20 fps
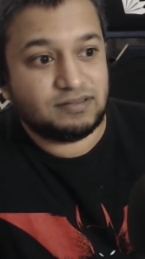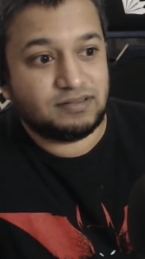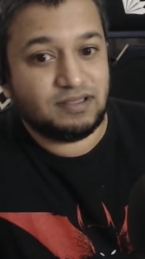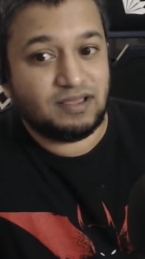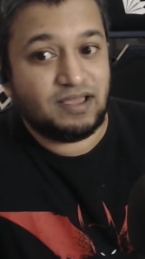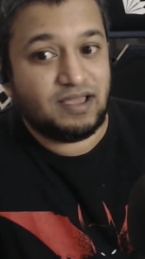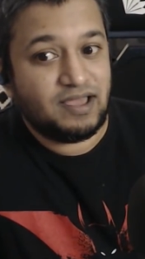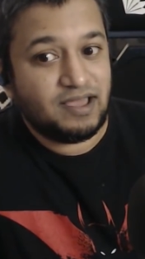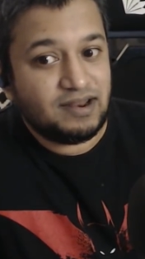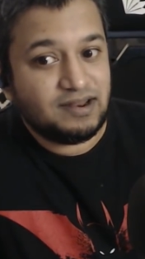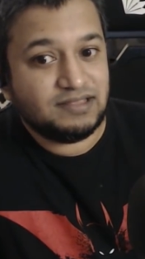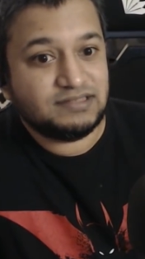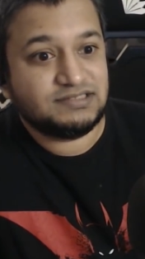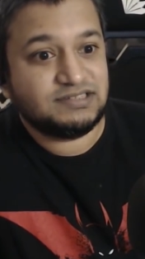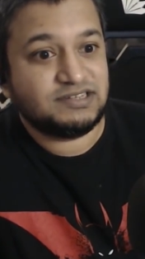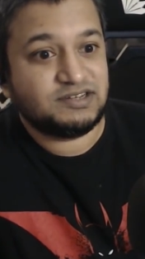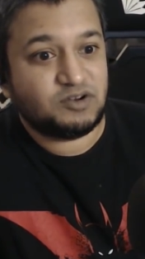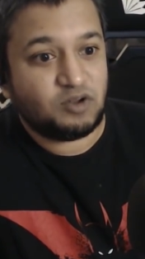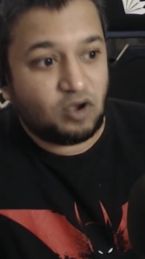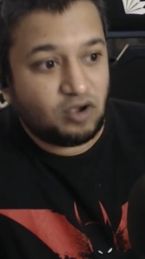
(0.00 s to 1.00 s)
the hell is
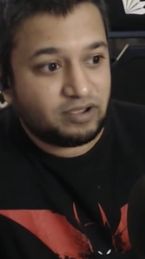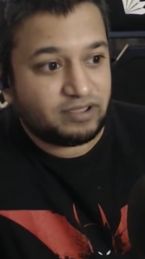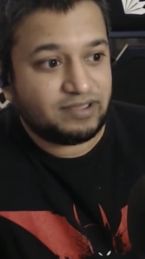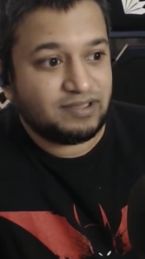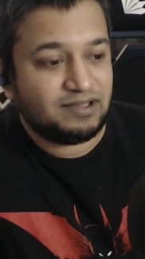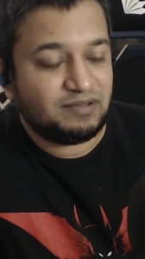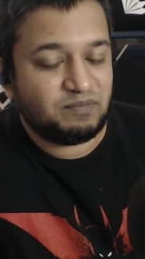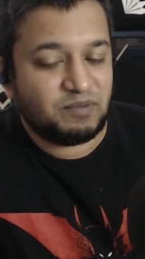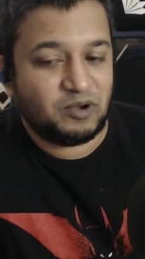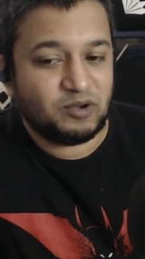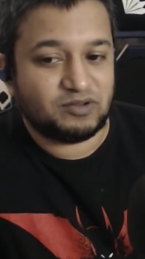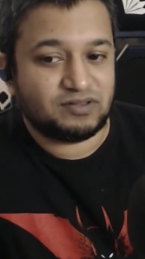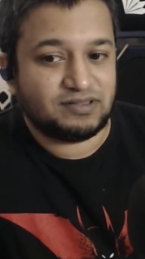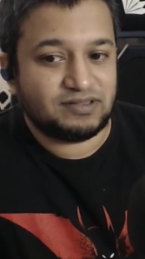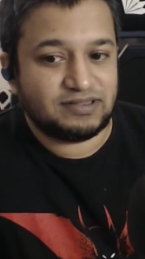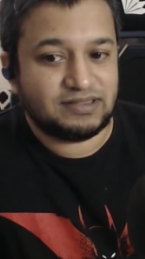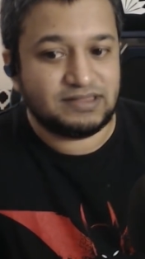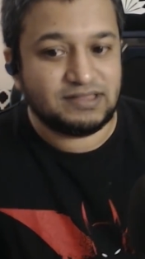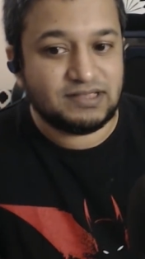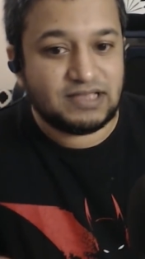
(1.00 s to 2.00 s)
he talking about?
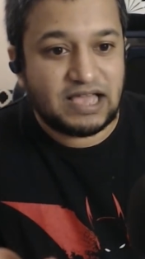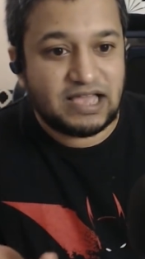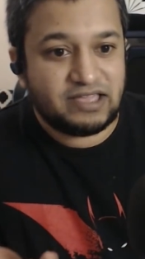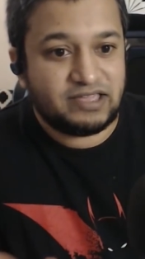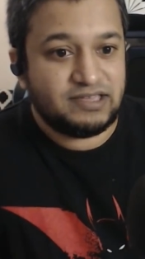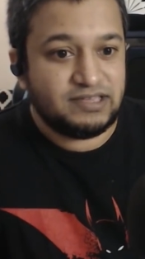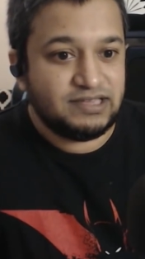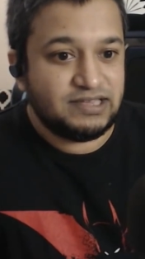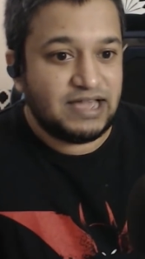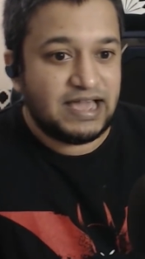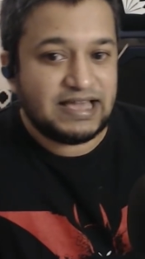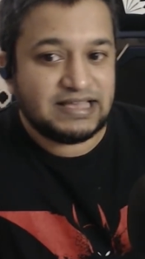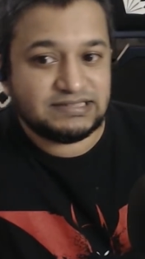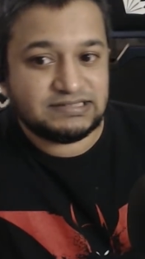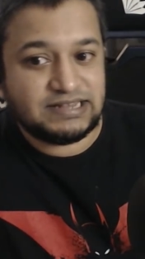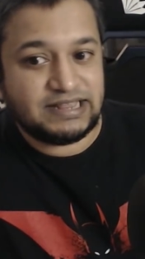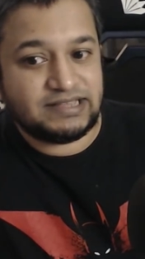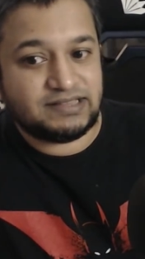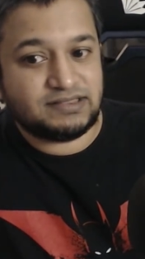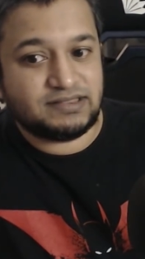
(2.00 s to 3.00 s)
He
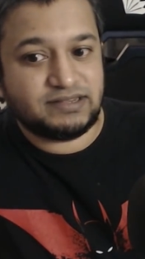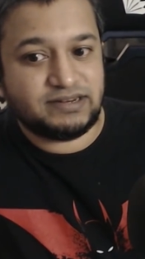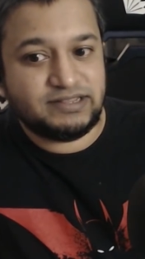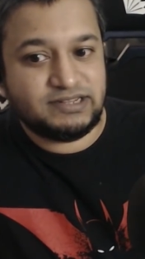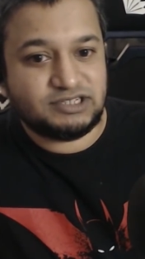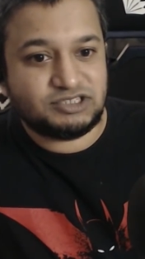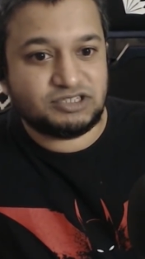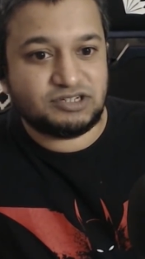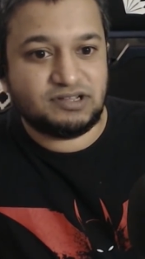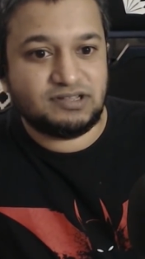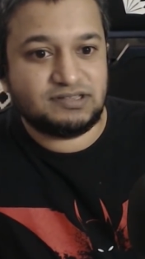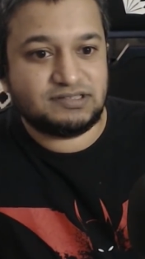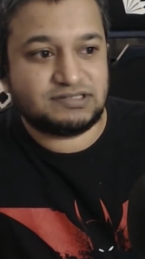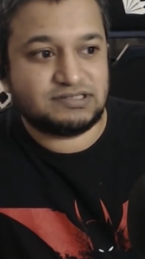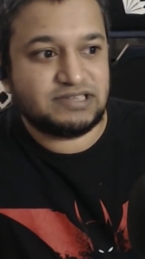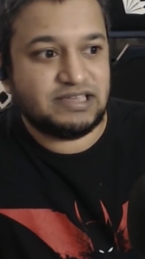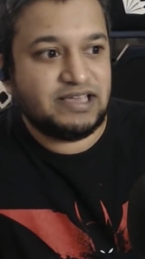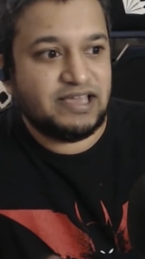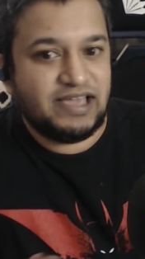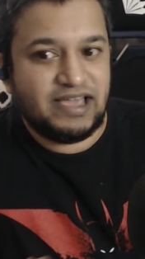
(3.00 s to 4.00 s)
has like 3
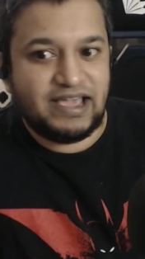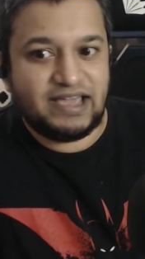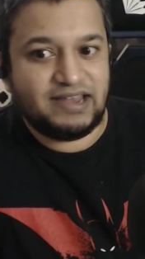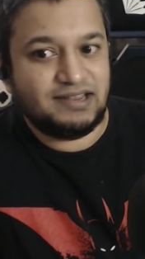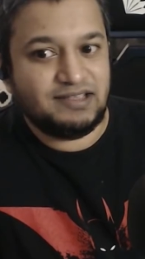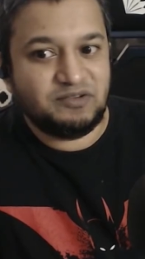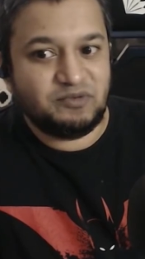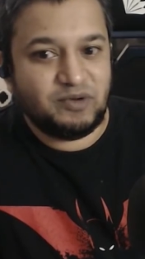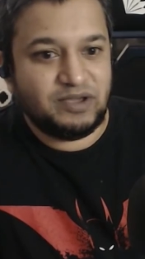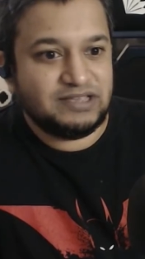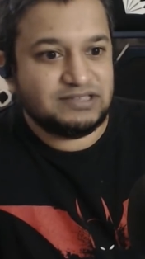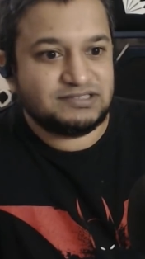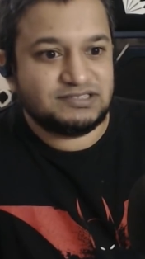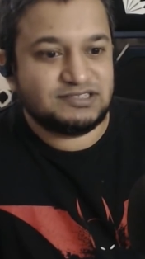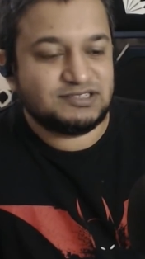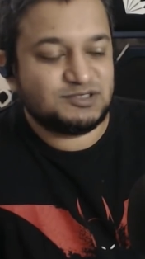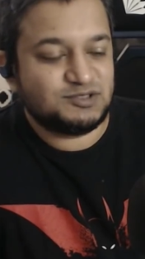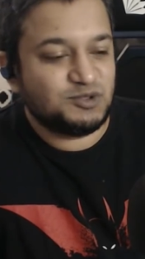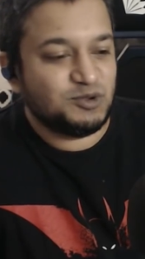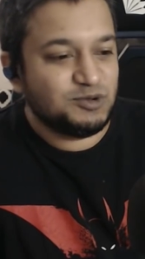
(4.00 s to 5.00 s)
shirts. And he wears
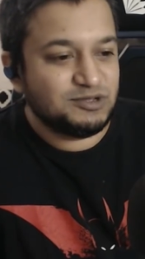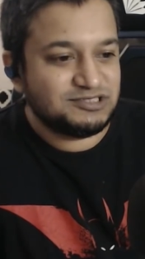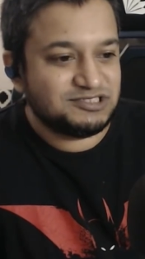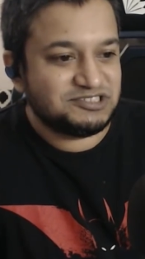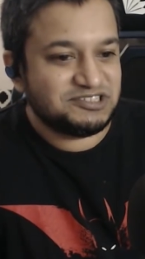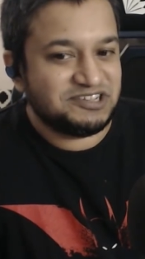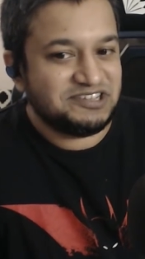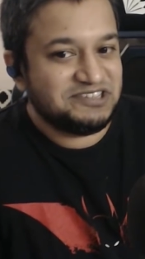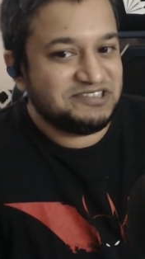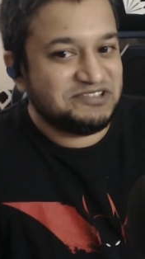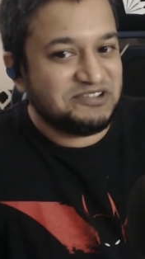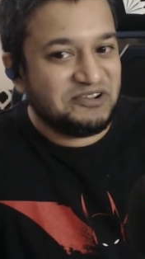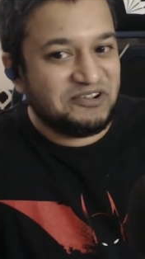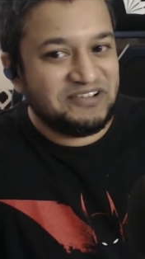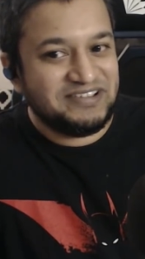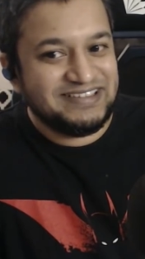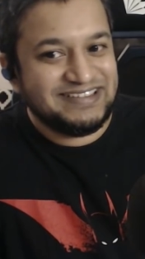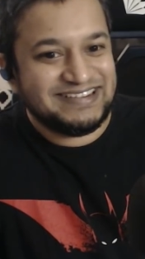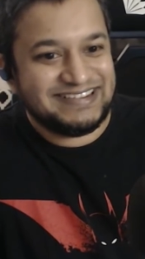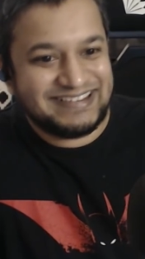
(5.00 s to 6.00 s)
just those shirts
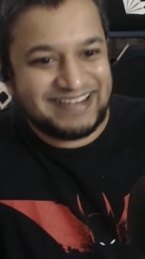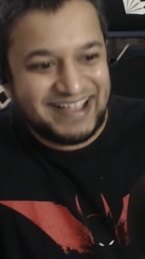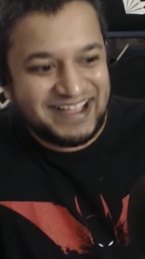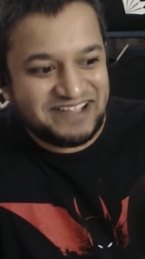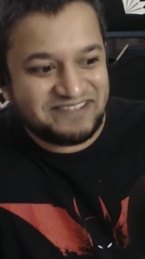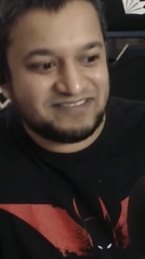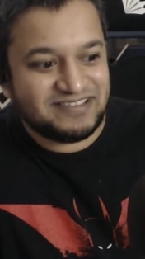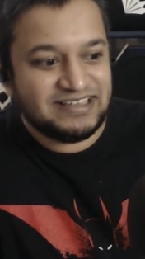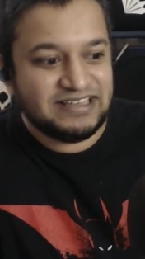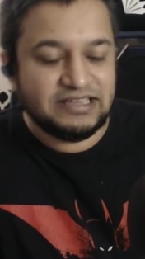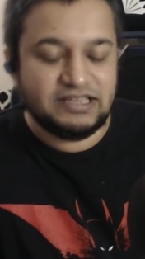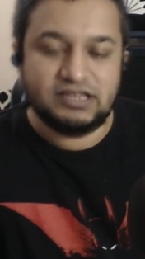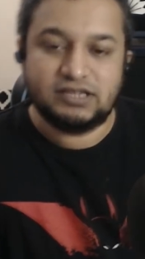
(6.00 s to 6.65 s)
all the time.